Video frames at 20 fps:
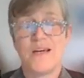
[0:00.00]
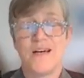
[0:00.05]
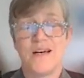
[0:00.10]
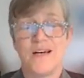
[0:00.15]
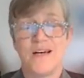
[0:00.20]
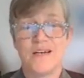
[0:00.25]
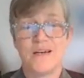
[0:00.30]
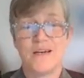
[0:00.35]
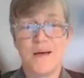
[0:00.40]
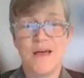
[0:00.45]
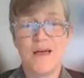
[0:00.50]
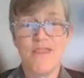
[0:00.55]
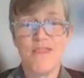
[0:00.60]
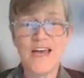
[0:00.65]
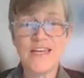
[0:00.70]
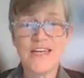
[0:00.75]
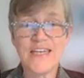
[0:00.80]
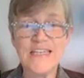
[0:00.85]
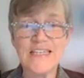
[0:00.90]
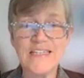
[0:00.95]
Uh, and
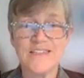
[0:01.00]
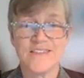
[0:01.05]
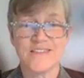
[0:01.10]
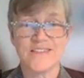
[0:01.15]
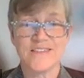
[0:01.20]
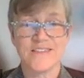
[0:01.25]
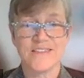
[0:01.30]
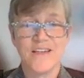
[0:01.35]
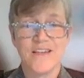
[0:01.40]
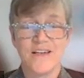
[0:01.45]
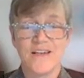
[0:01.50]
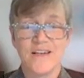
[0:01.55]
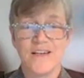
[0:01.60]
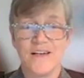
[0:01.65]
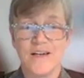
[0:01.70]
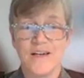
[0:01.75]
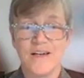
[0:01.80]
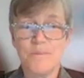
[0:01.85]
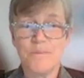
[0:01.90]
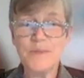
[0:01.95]
that is
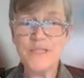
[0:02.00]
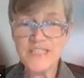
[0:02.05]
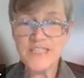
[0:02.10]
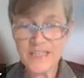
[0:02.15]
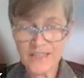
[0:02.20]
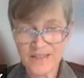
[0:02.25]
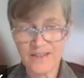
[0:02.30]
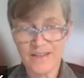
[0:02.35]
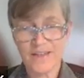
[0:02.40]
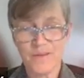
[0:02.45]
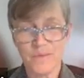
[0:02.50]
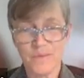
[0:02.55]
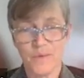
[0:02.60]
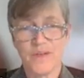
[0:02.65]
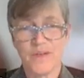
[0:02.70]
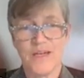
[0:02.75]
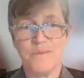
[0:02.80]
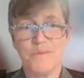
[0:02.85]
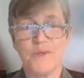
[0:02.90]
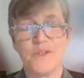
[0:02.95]
uh, particularly
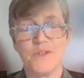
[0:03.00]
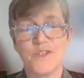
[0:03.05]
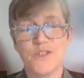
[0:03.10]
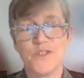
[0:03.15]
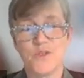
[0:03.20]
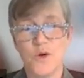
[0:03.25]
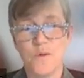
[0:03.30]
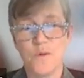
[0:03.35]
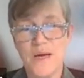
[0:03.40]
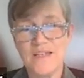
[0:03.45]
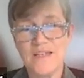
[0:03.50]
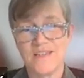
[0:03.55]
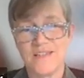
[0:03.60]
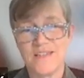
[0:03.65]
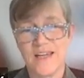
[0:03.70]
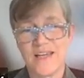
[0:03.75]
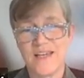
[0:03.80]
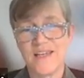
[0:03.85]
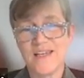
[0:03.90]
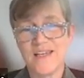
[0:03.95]
what I'm going to talk about
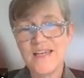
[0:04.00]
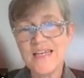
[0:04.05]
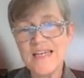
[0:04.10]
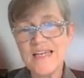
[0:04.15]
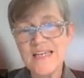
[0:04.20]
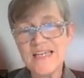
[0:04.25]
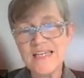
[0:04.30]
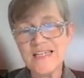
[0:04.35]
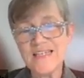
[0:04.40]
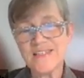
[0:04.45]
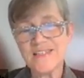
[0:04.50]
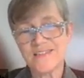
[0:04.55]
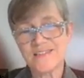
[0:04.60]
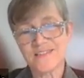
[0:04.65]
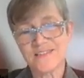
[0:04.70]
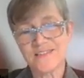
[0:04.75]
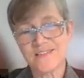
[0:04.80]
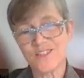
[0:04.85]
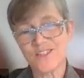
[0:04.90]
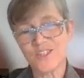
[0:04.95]
today
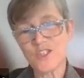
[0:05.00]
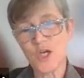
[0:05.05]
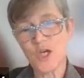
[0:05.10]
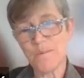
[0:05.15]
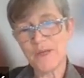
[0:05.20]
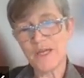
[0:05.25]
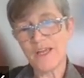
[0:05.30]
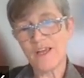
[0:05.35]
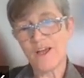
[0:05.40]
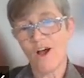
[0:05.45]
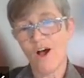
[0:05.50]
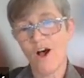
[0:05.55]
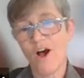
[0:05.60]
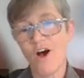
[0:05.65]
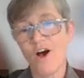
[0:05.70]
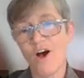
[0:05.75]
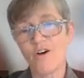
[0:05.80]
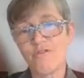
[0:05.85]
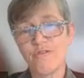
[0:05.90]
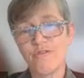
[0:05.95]
is the topic
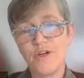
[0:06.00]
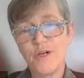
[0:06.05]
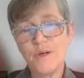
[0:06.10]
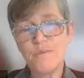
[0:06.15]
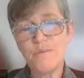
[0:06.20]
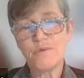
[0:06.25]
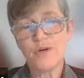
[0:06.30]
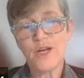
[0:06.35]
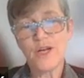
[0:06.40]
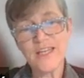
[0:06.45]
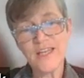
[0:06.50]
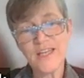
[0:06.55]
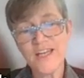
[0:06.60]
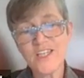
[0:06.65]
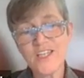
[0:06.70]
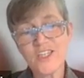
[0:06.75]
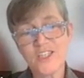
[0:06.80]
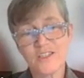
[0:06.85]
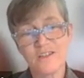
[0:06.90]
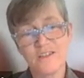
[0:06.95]
of
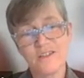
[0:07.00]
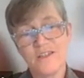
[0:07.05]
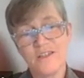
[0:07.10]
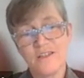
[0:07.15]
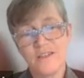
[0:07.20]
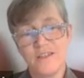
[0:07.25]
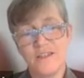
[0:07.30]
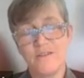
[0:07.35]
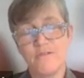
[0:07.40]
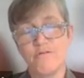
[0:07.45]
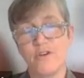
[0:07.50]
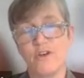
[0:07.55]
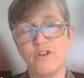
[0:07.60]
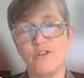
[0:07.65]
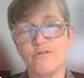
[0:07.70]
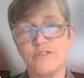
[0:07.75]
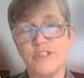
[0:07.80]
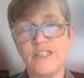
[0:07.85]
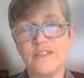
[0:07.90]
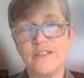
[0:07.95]
predication
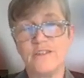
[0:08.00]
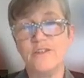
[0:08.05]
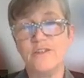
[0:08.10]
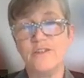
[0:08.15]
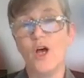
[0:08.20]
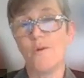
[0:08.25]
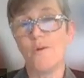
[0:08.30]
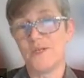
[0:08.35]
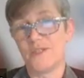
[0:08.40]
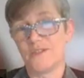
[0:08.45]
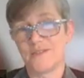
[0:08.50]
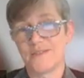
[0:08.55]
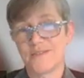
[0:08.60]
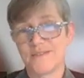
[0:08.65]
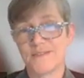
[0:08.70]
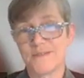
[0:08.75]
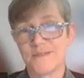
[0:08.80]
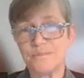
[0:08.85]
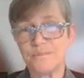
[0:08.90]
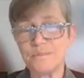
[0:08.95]
involving
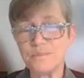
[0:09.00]
nominals.